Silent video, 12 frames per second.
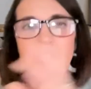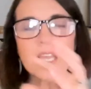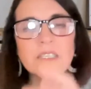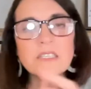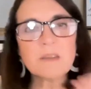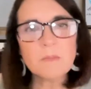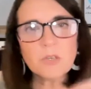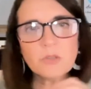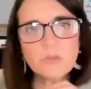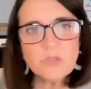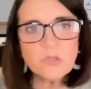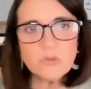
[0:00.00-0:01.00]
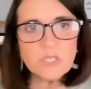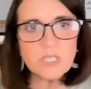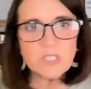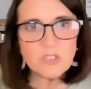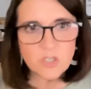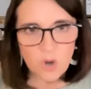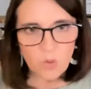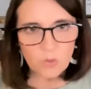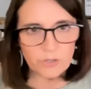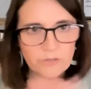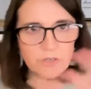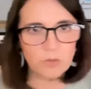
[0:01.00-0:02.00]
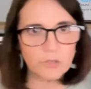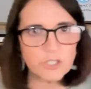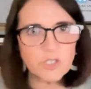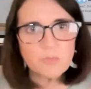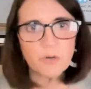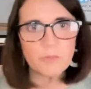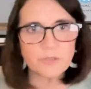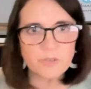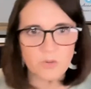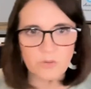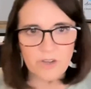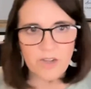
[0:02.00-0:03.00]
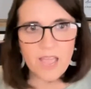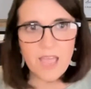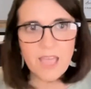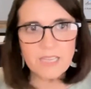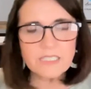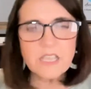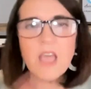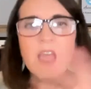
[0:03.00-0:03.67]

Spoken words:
In someone who's using donor sperm or donor eggs,